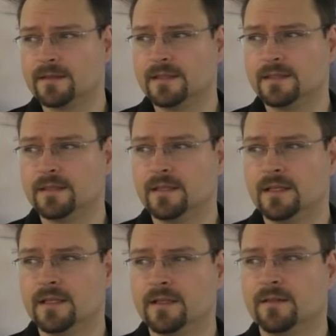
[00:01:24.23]
that
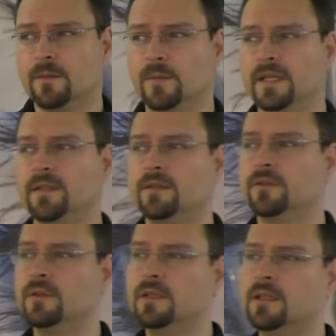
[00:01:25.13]
when you